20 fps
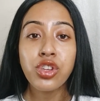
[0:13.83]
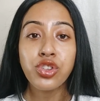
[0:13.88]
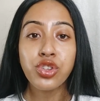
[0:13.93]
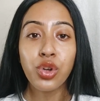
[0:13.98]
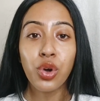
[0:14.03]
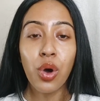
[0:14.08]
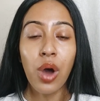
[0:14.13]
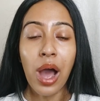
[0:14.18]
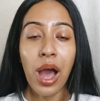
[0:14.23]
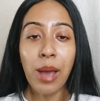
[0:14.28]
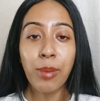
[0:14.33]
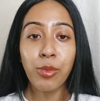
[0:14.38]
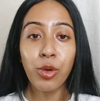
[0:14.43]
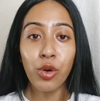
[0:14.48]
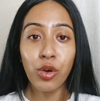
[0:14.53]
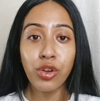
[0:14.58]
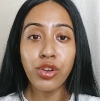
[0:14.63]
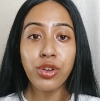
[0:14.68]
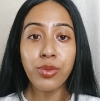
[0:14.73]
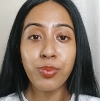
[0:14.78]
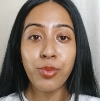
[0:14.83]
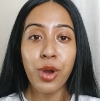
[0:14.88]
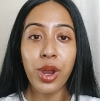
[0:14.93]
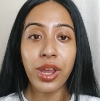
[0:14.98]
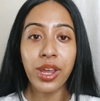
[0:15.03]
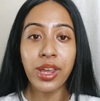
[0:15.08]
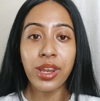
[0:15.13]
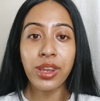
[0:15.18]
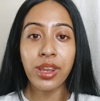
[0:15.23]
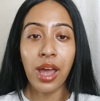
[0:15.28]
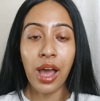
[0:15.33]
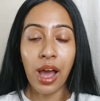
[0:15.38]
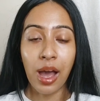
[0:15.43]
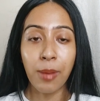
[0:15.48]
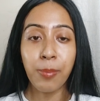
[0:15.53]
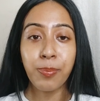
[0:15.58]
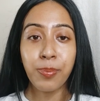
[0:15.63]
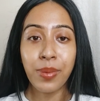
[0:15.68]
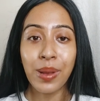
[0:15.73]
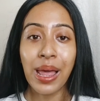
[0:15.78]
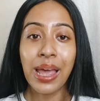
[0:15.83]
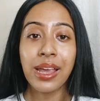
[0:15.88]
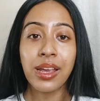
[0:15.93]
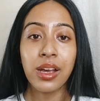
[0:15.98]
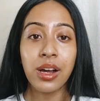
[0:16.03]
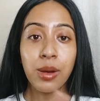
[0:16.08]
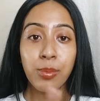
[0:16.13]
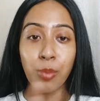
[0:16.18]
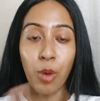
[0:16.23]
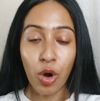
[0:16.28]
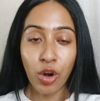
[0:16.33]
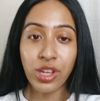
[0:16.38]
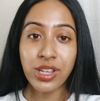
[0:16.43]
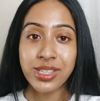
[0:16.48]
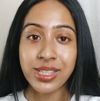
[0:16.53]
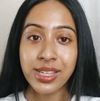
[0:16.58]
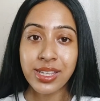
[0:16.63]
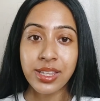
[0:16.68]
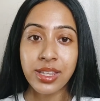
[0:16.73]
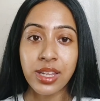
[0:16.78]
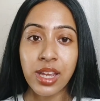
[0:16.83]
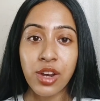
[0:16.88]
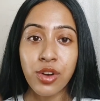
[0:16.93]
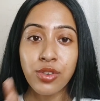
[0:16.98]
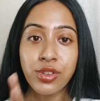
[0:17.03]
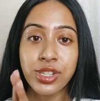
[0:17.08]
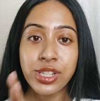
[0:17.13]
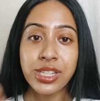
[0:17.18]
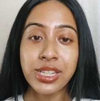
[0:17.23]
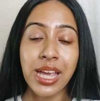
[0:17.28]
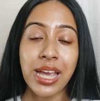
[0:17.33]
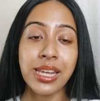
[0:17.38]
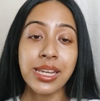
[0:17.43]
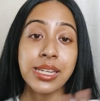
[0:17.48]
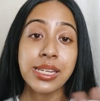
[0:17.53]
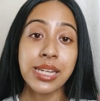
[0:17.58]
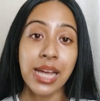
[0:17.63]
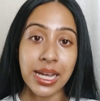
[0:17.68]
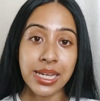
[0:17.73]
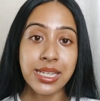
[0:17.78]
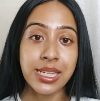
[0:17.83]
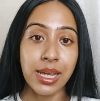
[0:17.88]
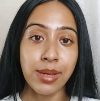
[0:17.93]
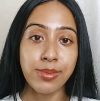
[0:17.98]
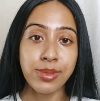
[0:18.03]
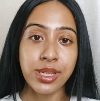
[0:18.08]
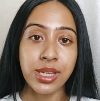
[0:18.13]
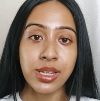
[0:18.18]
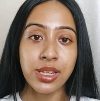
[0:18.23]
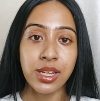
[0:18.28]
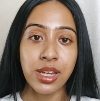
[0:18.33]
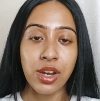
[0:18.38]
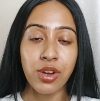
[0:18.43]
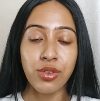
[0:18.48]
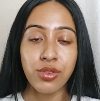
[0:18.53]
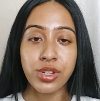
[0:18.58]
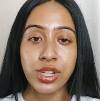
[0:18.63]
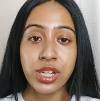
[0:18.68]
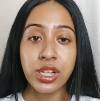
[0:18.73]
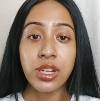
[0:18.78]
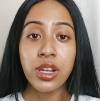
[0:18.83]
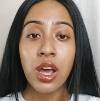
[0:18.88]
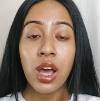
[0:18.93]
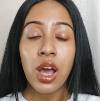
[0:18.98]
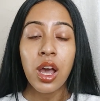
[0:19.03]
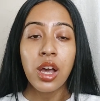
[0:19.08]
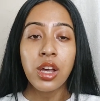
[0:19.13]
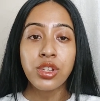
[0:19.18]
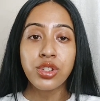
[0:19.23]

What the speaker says: So I'm going to break it up like a morning skincare routine and nighttime skincare routine.